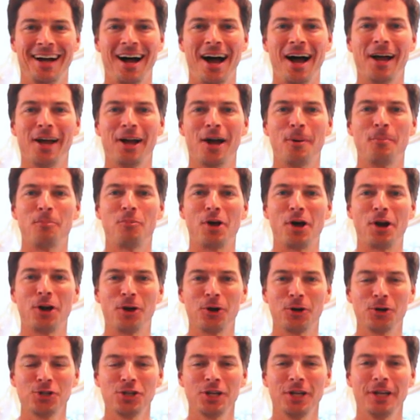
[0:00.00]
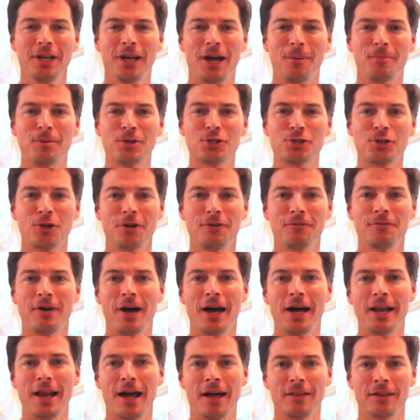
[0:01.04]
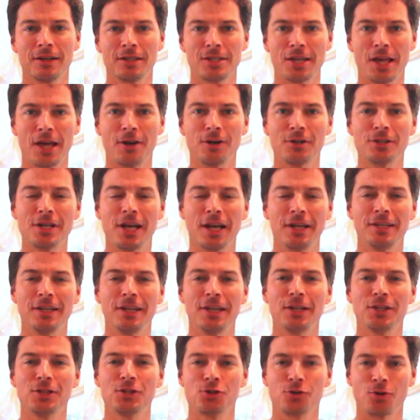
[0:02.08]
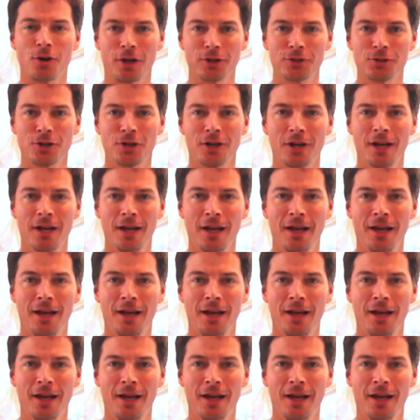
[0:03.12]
Hi, I'm Brett Hershey. I'm a certified Alexander Technique instructor,